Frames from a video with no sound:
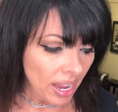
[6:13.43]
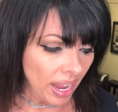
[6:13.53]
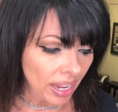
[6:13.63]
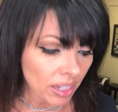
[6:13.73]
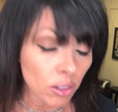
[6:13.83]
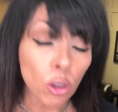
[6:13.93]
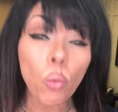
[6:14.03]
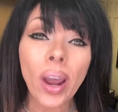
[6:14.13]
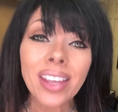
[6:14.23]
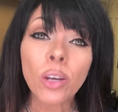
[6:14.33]
And the
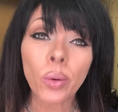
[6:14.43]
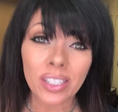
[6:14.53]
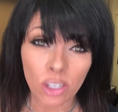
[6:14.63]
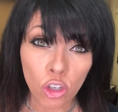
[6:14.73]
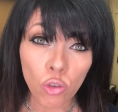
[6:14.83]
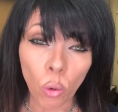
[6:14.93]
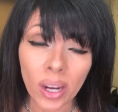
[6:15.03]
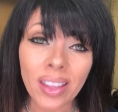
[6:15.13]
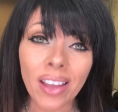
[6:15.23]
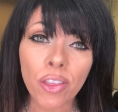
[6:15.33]
way that we
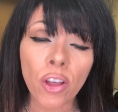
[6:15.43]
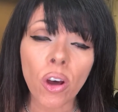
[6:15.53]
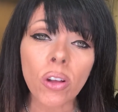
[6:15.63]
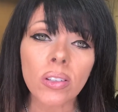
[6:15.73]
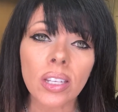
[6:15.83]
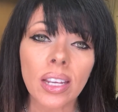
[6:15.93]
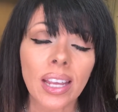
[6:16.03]
destroy that thought